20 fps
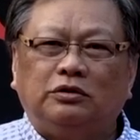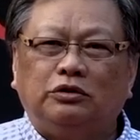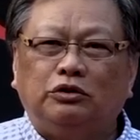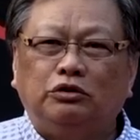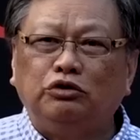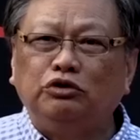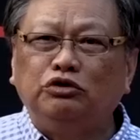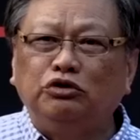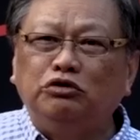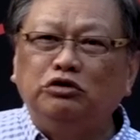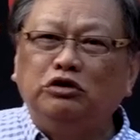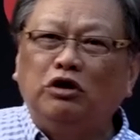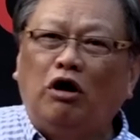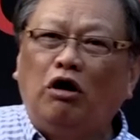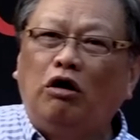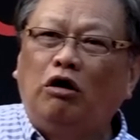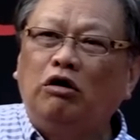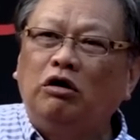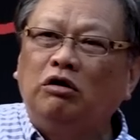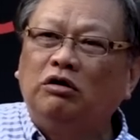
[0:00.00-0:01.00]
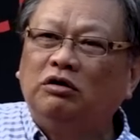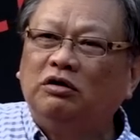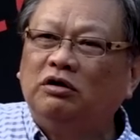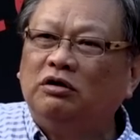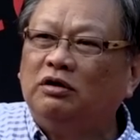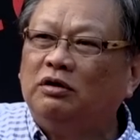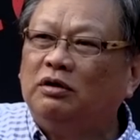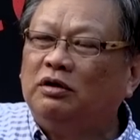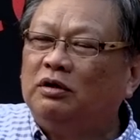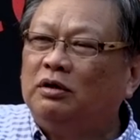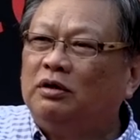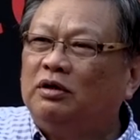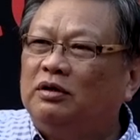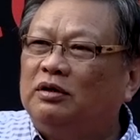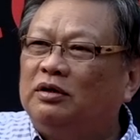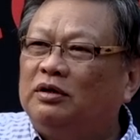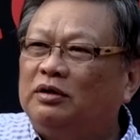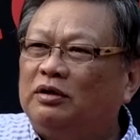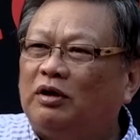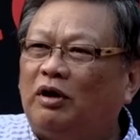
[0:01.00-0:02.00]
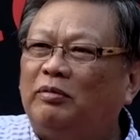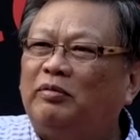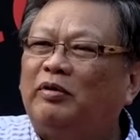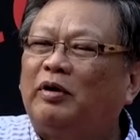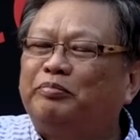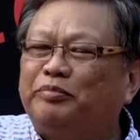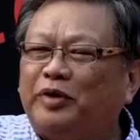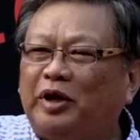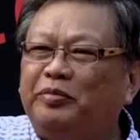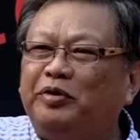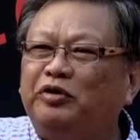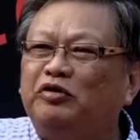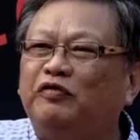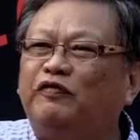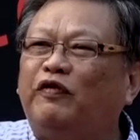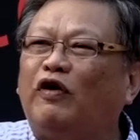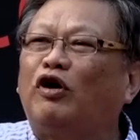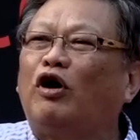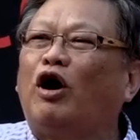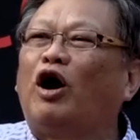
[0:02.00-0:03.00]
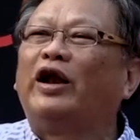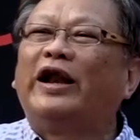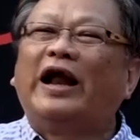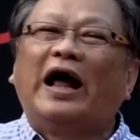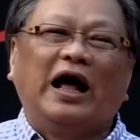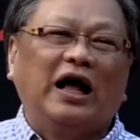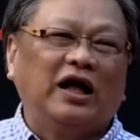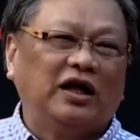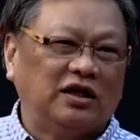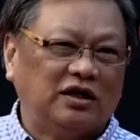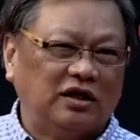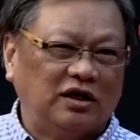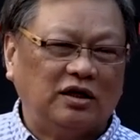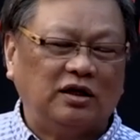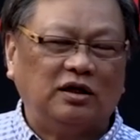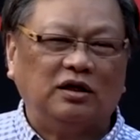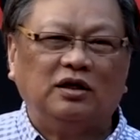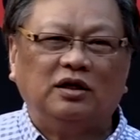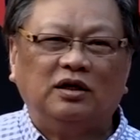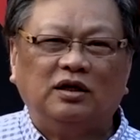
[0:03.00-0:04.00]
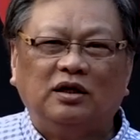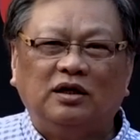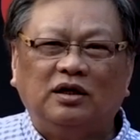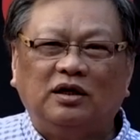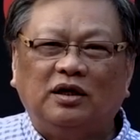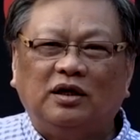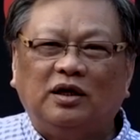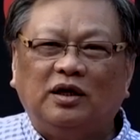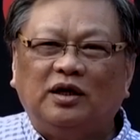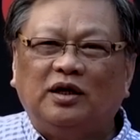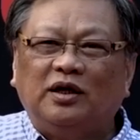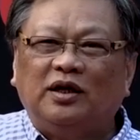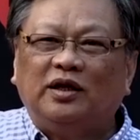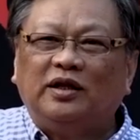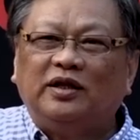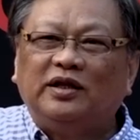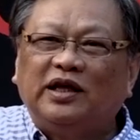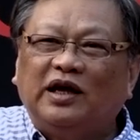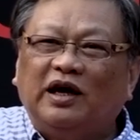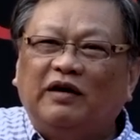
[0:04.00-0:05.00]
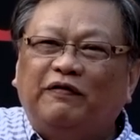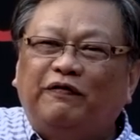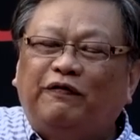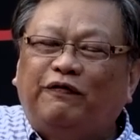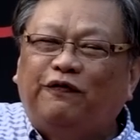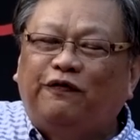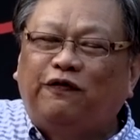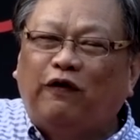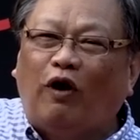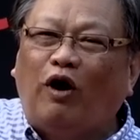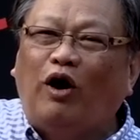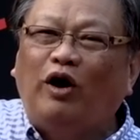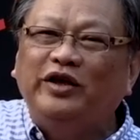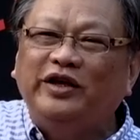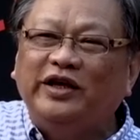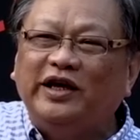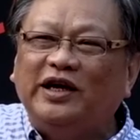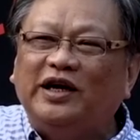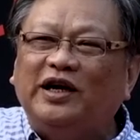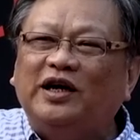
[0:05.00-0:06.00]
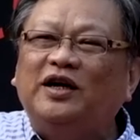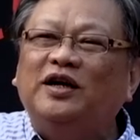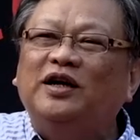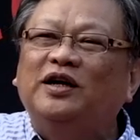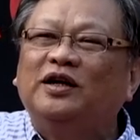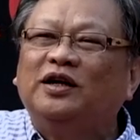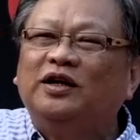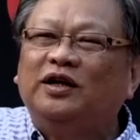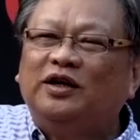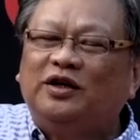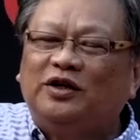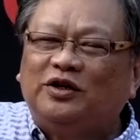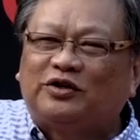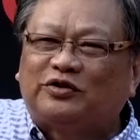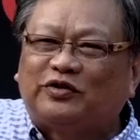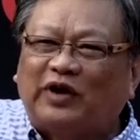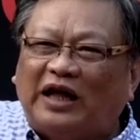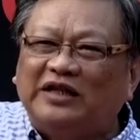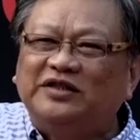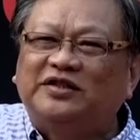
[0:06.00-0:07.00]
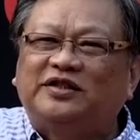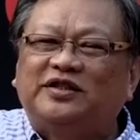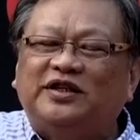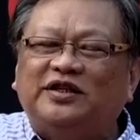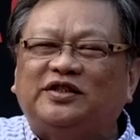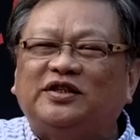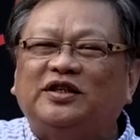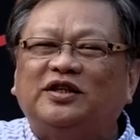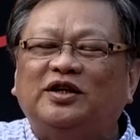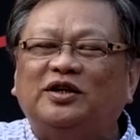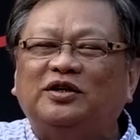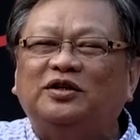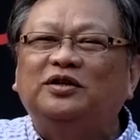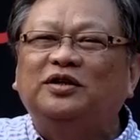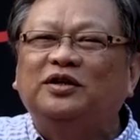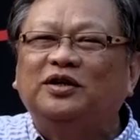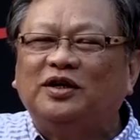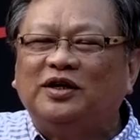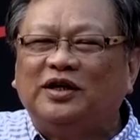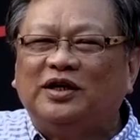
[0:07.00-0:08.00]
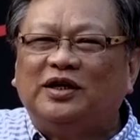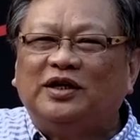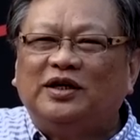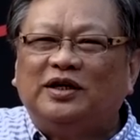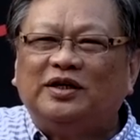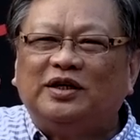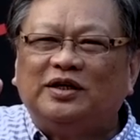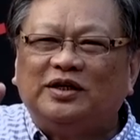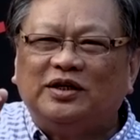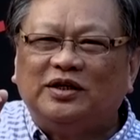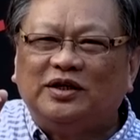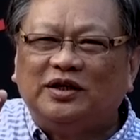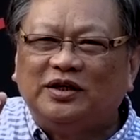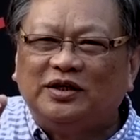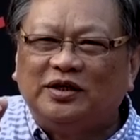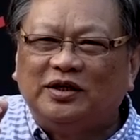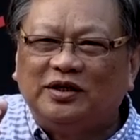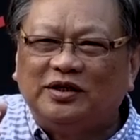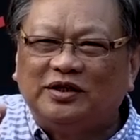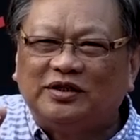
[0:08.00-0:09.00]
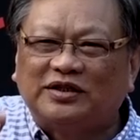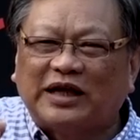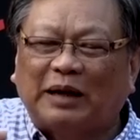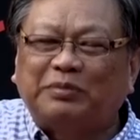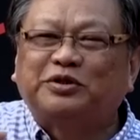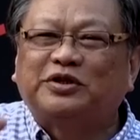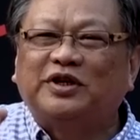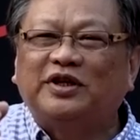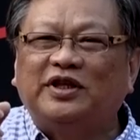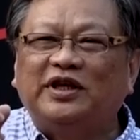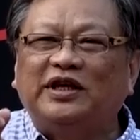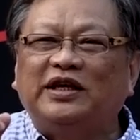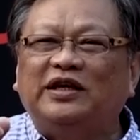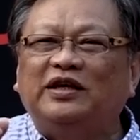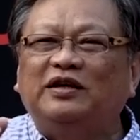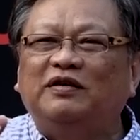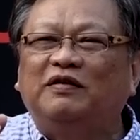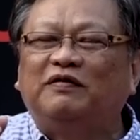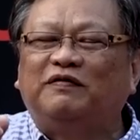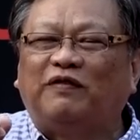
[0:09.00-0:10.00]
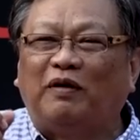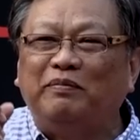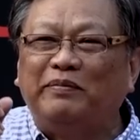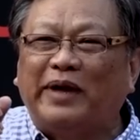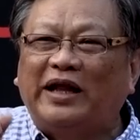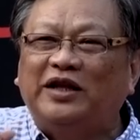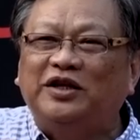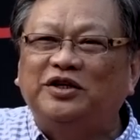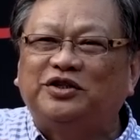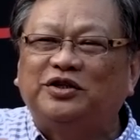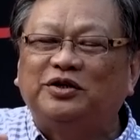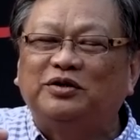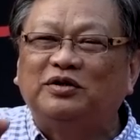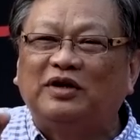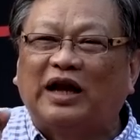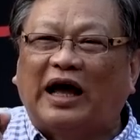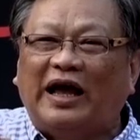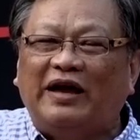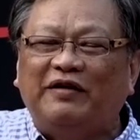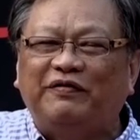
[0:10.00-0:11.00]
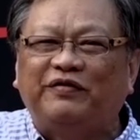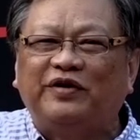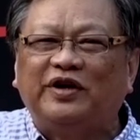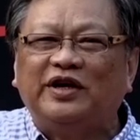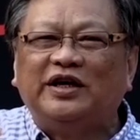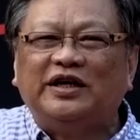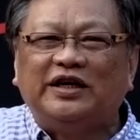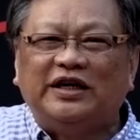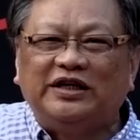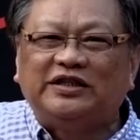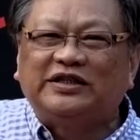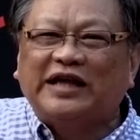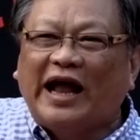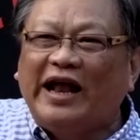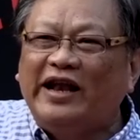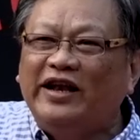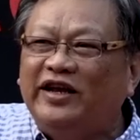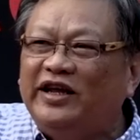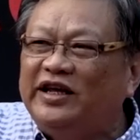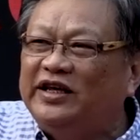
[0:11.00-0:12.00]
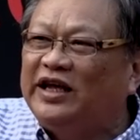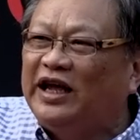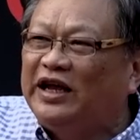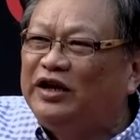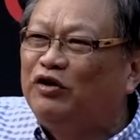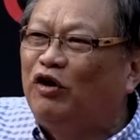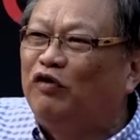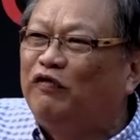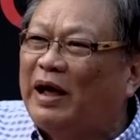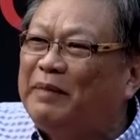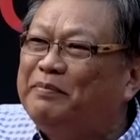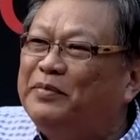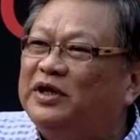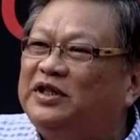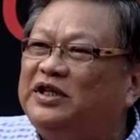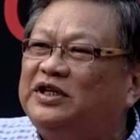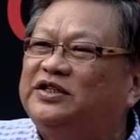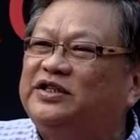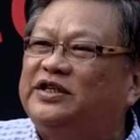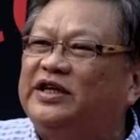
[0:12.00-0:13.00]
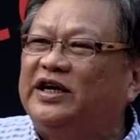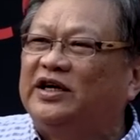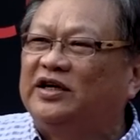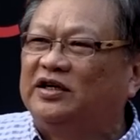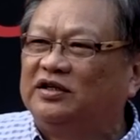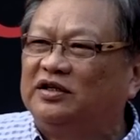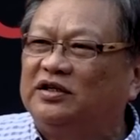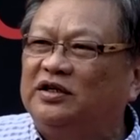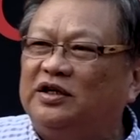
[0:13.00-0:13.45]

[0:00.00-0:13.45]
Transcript: Do you know, or maybe you forgot, the 4-year transitional subsidy for MediShield Life is ending in November this year.